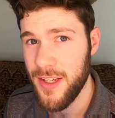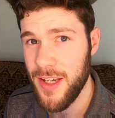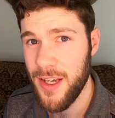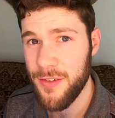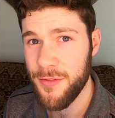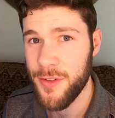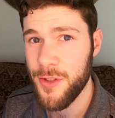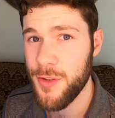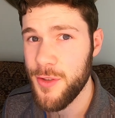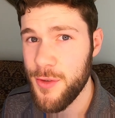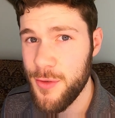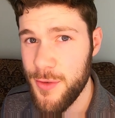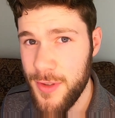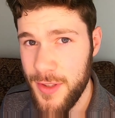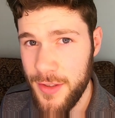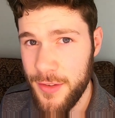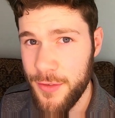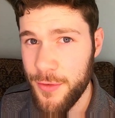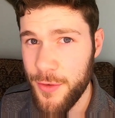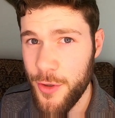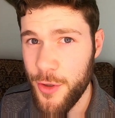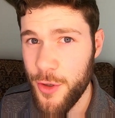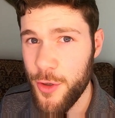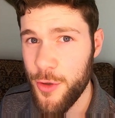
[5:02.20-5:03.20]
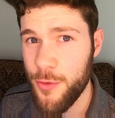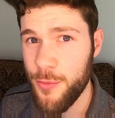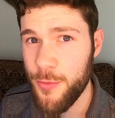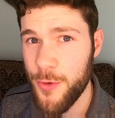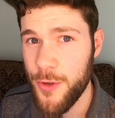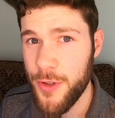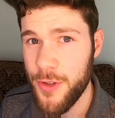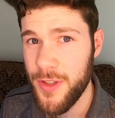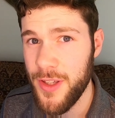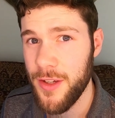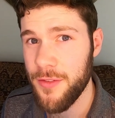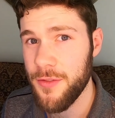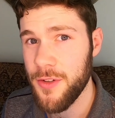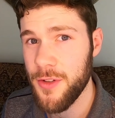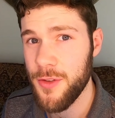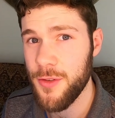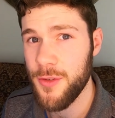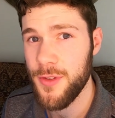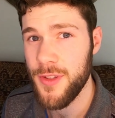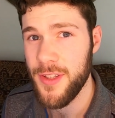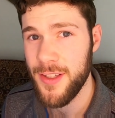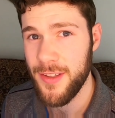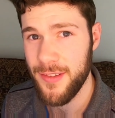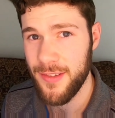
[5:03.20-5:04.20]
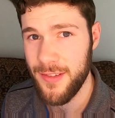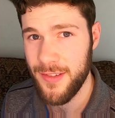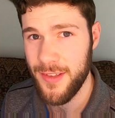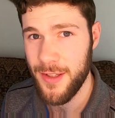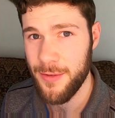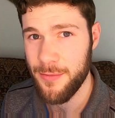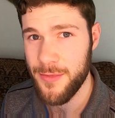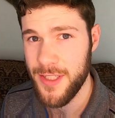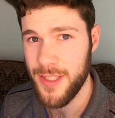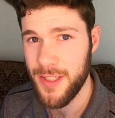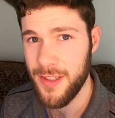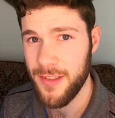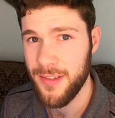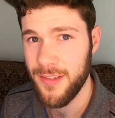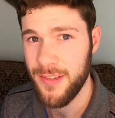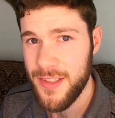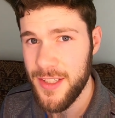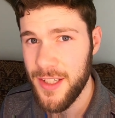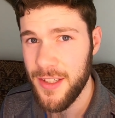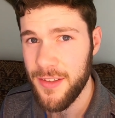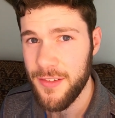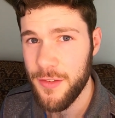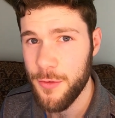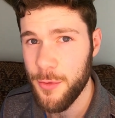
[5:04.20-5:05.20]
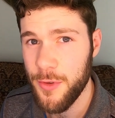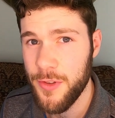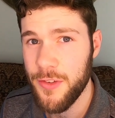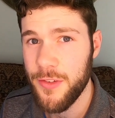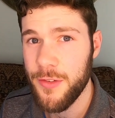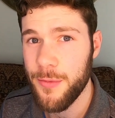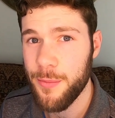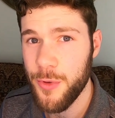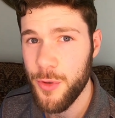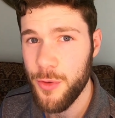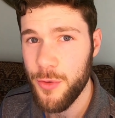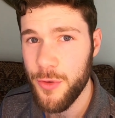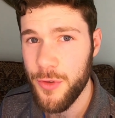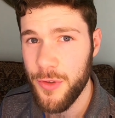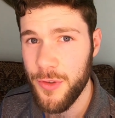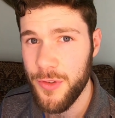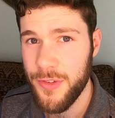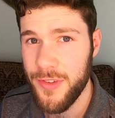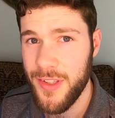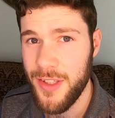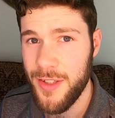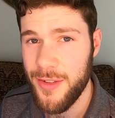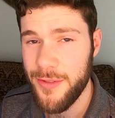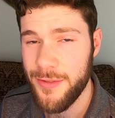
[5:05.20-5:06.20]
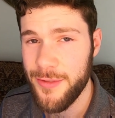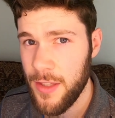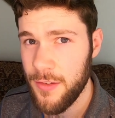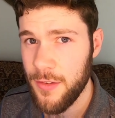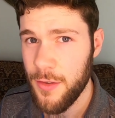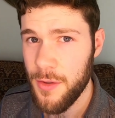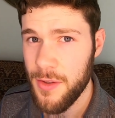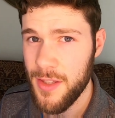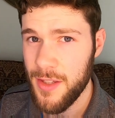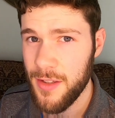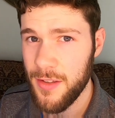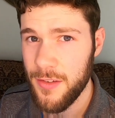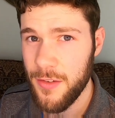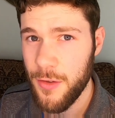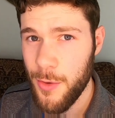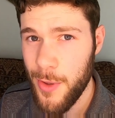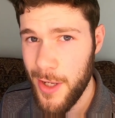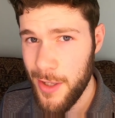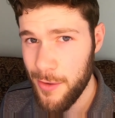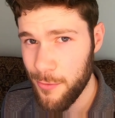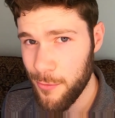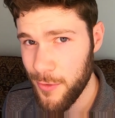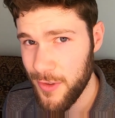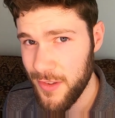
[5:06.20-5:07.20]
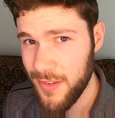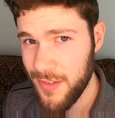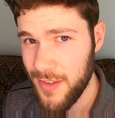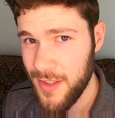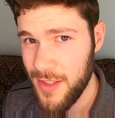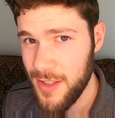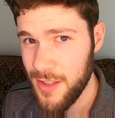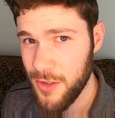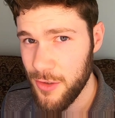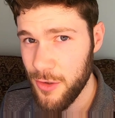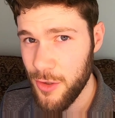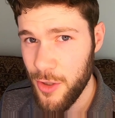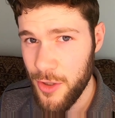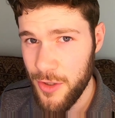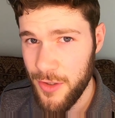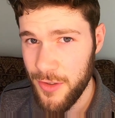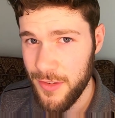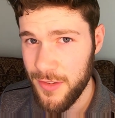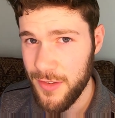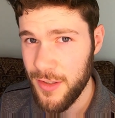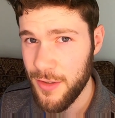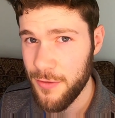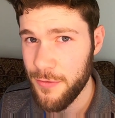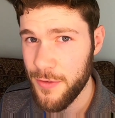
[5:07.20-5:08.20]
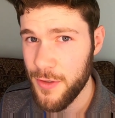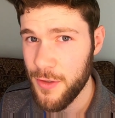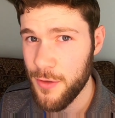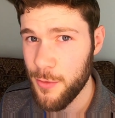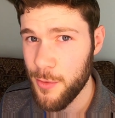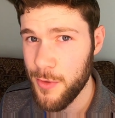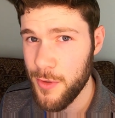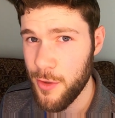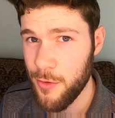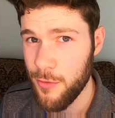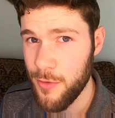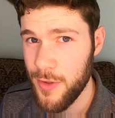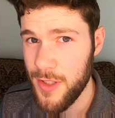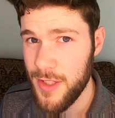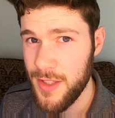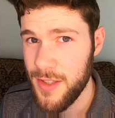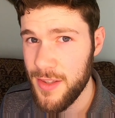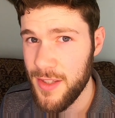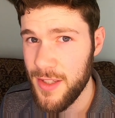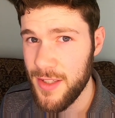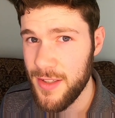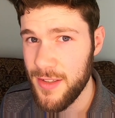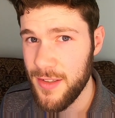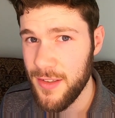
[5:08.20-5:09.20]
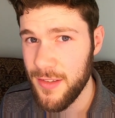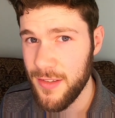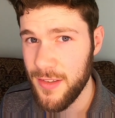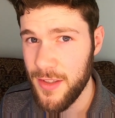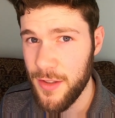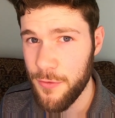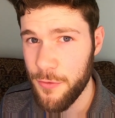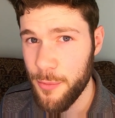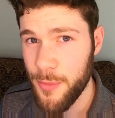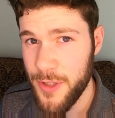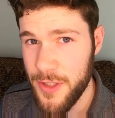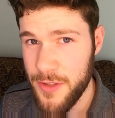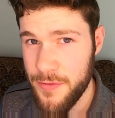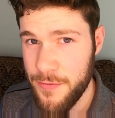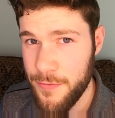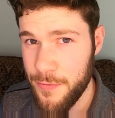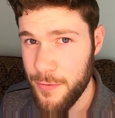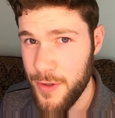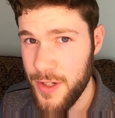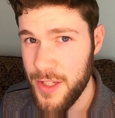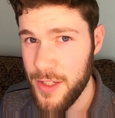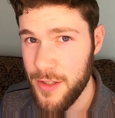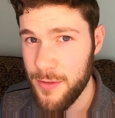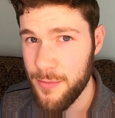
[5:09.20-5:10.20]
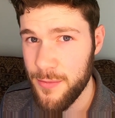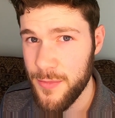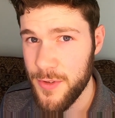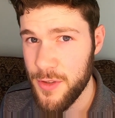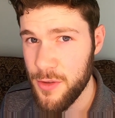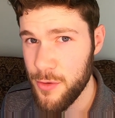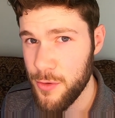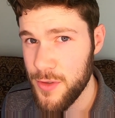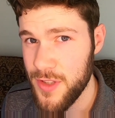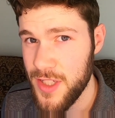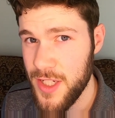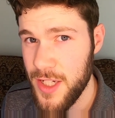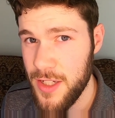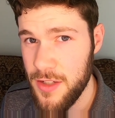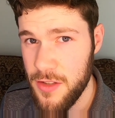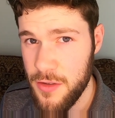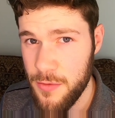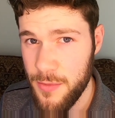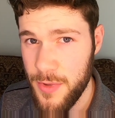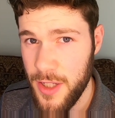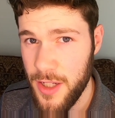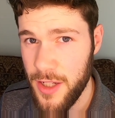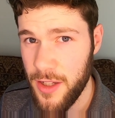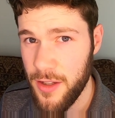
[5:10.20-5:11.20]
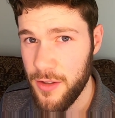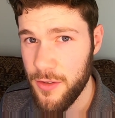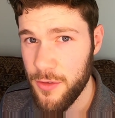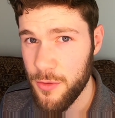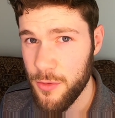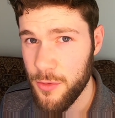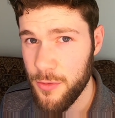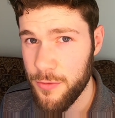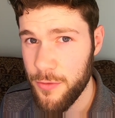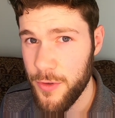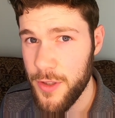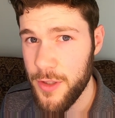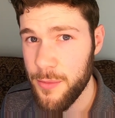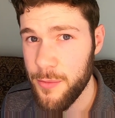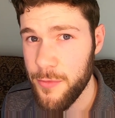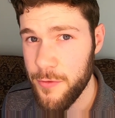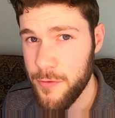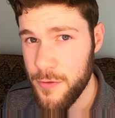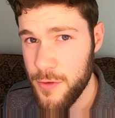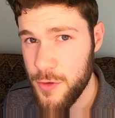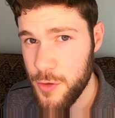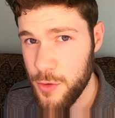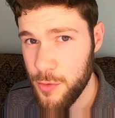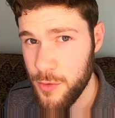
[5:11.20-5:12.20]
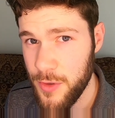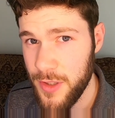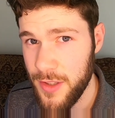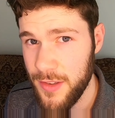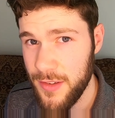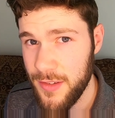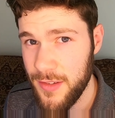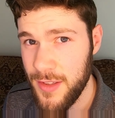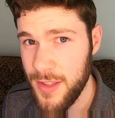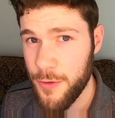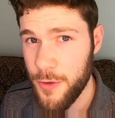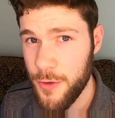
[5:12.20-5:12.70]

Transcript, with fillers: you have to do this for homework, you have to do these subjects, chance to explore yourself. So I think it's quite risky to lock yourself into a degree that doesn't give you much freedom to change your mind or freedom of choice.